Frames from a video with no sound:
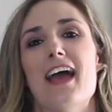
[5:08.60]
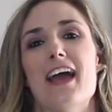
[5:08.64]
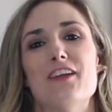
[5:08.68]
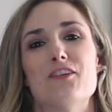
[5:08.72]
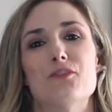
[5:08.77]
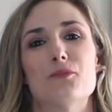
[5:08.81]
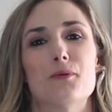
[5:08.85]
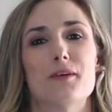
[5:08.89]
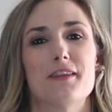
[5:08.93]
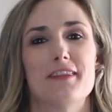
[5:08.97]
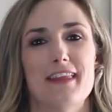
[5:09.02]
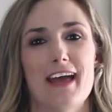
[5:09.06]

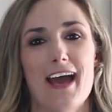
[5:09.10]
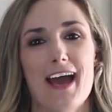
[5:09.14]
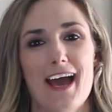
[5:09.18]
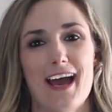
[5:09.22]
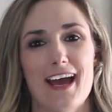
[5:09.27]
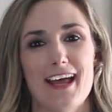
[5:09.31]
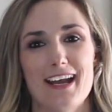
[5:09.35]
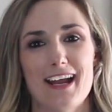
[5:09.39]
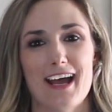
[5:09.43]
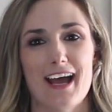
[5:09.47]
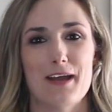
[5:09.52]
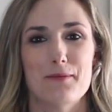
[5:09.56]
And with
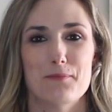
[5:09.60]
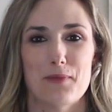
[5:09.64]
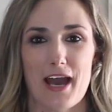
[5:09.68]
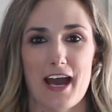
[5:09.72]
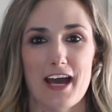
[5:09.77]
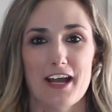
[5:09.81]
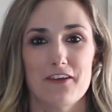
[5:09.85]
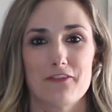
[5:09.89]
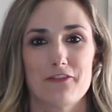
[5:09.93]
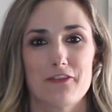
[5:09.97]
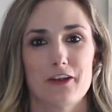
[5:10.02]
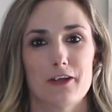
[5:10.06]
that, I'm
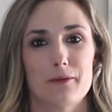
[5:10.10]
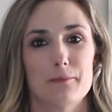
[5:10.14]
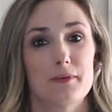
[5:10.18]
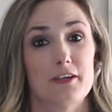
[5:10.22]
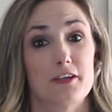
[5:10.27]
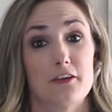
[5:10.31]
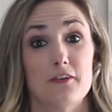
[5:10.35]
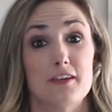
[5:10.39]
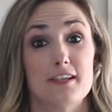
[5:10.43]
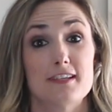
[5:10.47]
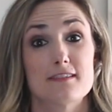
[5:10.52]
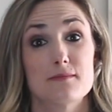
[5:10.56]
out of here. I'm
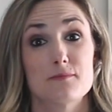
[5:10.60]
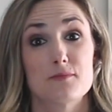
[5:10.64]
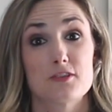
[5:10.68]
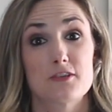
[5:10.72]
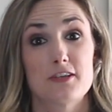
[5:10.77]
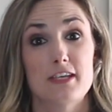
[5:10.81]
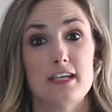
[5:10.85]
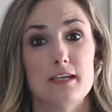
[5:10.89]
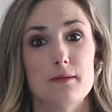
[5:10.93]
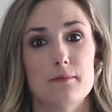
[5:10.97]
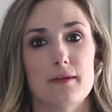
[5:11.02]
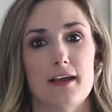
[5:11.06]
gonna go eat some
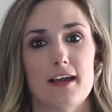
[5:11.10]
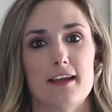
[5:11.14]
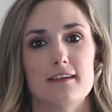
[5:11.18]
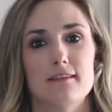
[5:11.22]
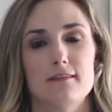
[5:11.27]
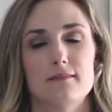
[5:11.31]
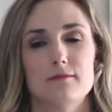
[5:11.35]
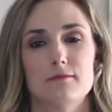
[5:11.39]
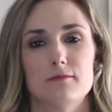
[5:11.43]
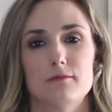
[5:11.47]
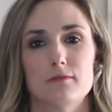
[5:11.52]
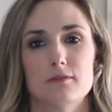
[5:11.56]
zucchini bread.
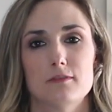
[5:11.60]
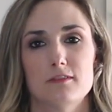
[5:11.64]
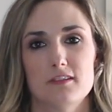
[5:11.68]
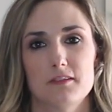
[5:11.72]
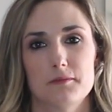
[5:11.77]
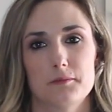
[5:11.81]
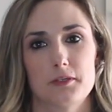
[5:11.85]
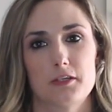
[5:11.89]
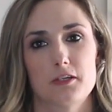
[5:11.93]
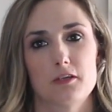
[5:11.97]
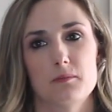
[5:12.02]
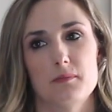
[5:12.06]
Well,
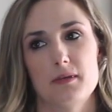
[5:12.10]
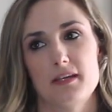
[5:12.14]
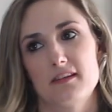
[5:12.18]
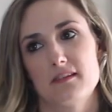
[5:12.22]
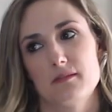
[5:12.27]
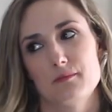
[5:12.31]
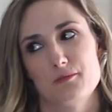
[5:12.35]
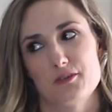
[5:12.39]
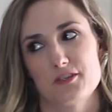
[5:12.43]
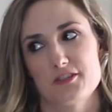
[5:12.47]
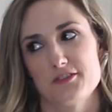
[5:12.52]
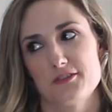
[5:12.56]
I'm gonna go make
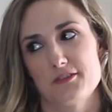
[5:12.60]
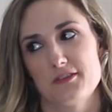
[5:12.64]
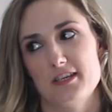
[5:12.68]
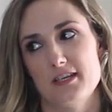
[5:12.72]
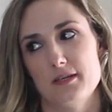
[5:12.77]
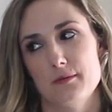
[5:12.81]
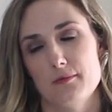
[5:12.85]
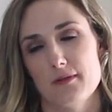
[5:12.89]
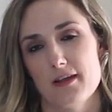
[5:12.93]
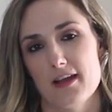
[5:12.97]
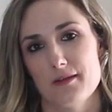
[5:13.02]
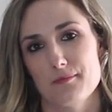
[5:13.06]
some more
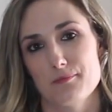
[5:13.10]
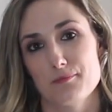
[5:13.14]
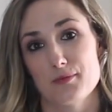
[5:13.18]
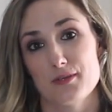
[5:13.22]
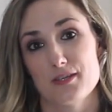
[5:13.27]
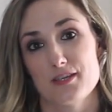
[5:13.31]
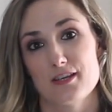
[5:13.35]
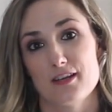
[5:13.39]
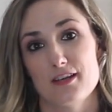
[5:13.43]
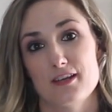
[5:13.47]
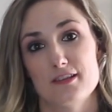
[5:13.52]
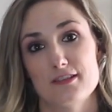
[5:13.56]
zucchini bread
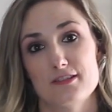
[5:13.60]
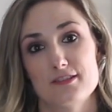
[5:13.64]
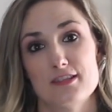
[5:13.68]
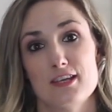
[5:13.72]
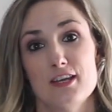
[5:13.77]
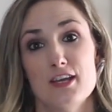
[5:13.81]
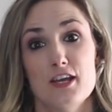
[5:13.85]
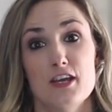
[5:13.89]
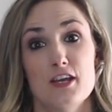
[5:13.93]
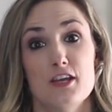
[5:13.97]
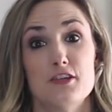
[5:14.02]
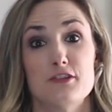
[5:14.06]
because
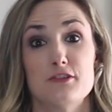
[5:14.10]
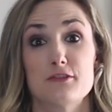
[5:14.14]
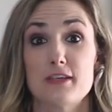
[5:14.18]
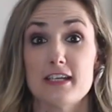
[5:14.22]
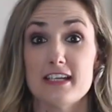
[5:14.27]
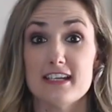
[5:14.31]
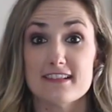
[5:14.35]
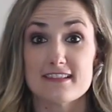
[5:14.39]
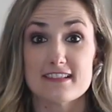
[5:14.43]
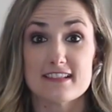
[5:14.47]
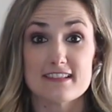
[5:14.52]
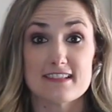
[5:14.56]

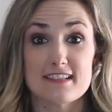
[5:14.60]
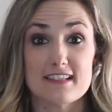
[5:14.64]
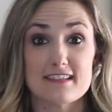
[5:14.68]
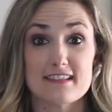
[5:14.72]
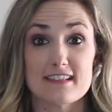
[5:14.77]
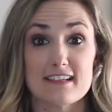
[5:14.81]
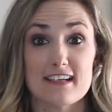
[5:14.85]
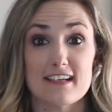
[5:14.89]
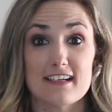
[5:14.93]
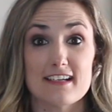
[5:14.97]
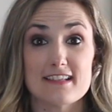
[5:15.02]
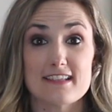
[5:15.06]
zucchini's in
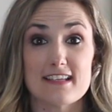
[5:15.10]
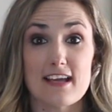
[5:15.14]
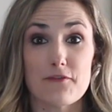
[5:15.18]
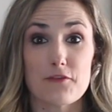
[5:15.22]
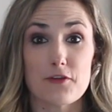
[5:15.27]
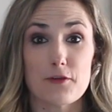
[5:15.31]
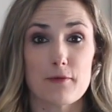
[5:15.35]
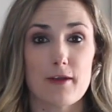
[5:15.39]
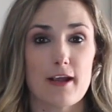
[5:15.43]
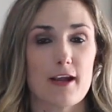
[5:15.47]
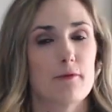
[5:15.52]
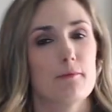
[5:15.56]
season and it's
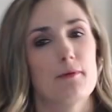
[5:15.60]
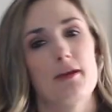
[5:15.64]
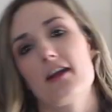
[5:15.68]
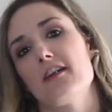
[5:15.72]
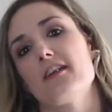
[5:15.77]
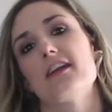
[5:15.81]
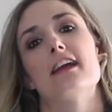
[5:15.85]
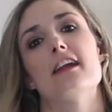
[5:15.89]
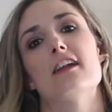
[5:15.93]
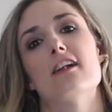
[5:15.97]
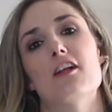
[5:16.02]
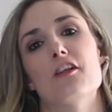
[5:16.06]
everywhere. We
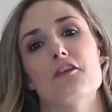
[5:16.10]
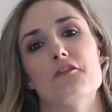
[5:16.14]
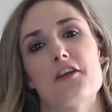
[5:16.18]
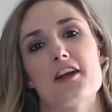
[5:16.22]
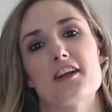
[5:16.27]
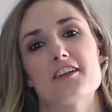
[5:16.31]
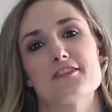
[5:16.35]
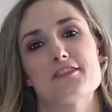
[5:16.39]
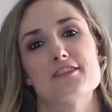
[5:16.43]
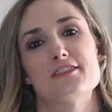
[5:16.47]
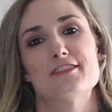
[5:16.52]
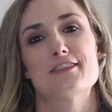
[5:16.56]
already ate all of
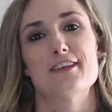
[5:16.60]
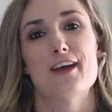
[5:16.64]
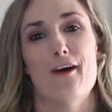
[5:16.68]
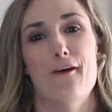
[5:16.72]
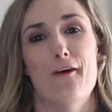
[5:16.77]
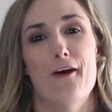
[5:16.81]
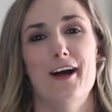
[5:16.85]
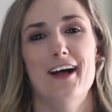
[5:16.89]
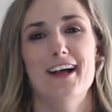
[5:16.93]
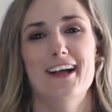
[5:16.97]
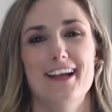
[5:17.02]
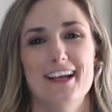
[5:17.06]
ours. So
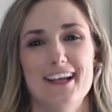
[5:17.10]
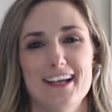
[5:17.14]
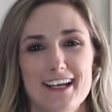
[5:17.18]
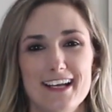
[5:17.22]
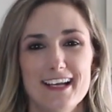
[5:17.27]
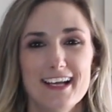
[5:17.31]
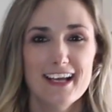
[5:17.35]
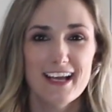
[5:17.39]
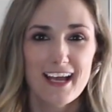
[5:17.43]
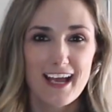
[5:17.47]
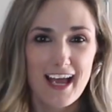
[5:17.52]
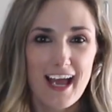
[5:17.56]

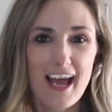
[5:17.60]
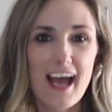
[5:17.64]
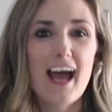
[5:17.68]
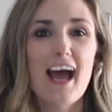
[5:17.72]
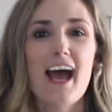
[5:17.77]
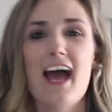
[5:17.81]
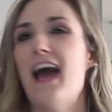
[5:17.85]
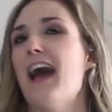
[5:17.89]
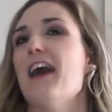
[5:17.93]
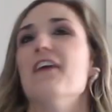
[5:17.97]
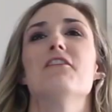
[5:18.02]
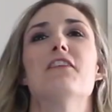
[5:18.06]

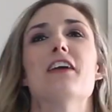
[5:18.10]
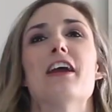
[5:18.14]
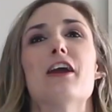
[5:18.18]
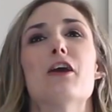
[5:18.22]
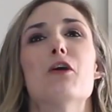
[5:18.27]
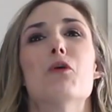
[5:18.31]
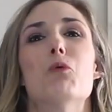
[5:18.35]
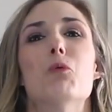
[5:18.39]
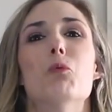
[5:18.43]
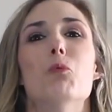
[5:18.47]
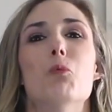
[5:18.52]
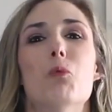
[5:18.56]
have
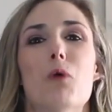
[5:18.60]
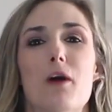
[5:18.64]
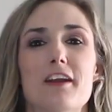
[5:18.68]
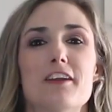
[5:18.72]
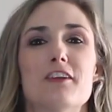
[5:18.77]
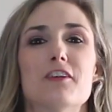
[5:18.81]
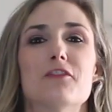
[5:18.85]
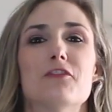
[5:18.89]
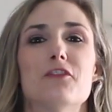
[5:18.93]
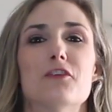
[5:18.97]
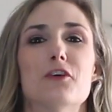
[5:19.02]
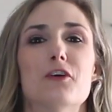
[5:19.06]
a
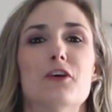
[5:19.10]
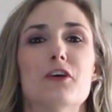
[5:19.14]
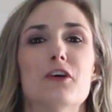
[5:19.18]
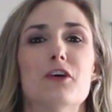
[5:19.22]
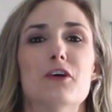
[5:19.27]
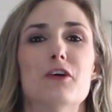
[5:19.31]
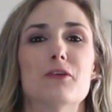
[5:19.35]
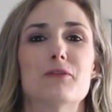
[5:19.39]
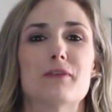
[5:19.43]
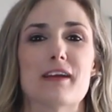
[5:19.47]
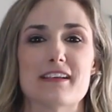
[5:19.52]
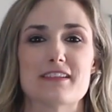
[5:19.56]

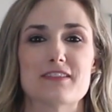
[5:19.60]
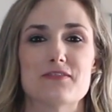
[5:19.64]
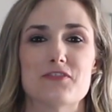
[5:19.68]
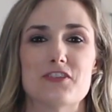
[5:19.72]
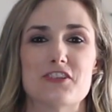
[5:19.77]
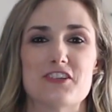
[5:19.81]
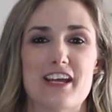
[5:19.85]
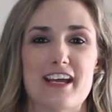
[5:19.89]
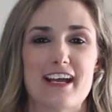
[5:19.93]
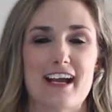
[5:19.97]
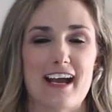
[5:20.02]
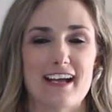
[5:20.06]
wonderful rest of
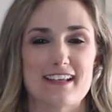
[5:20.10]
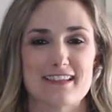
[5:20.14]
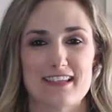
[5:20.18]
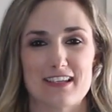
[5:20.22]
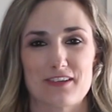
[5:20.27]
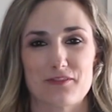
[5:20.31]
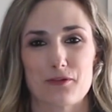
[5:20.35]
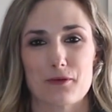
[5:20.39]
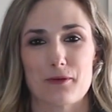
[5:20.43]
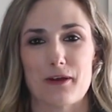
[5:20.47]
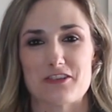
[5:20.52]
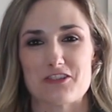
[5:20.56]
your day, guys.
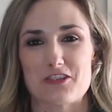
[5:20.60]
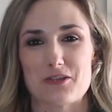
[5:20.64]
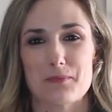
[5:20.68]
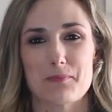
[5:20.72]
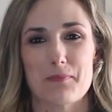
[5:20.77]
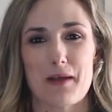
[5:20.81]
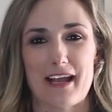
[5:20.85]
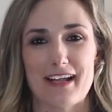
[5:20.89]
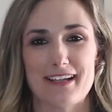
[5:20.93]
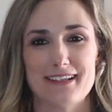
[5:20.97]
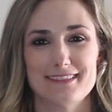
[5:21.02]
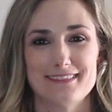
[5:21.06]
Thanks for watching.
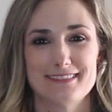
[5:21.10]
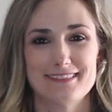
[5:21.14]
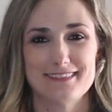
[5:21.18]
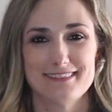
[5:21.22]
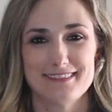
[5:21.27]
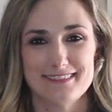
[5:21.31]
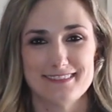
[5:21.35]
Bye.